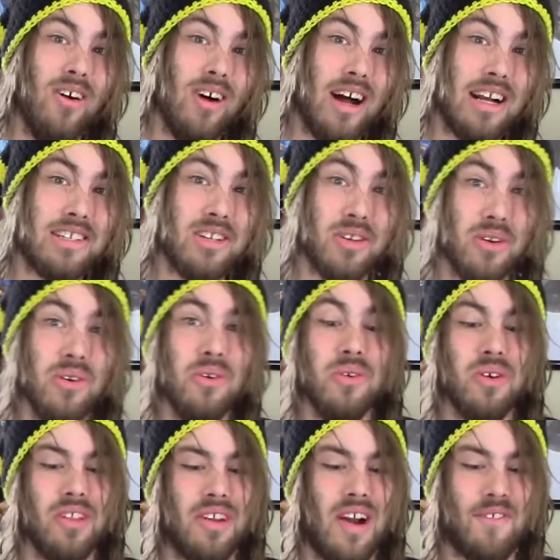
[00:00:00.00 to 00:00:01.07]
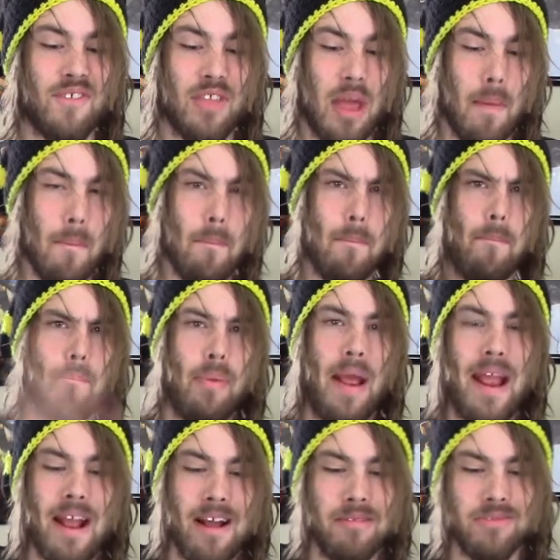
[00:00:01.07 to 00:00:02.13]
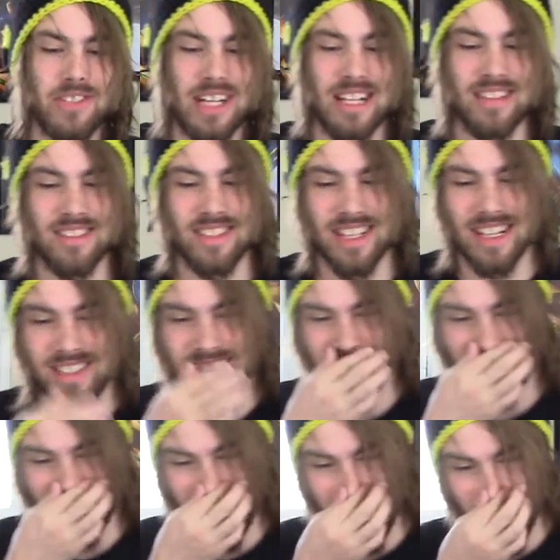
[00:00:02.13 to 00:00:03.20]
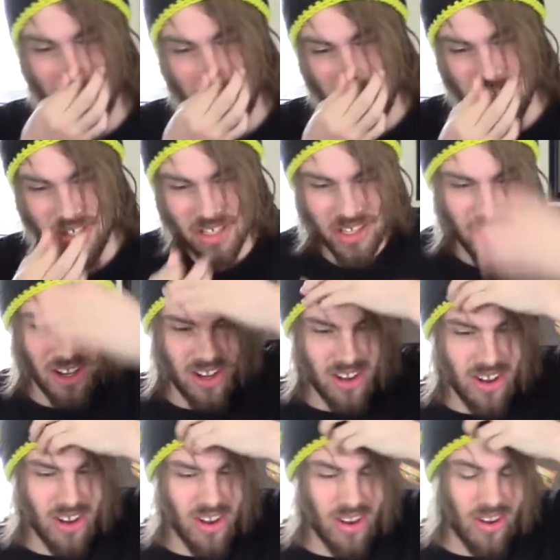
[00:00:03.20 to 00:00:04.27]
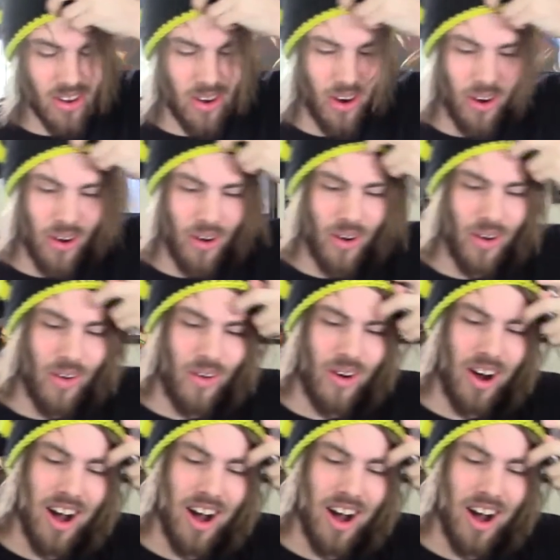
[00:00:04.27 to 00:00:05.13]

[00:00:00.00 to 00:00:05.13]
I said, ooh, and then after that, bam, they got sandwiched. Oh.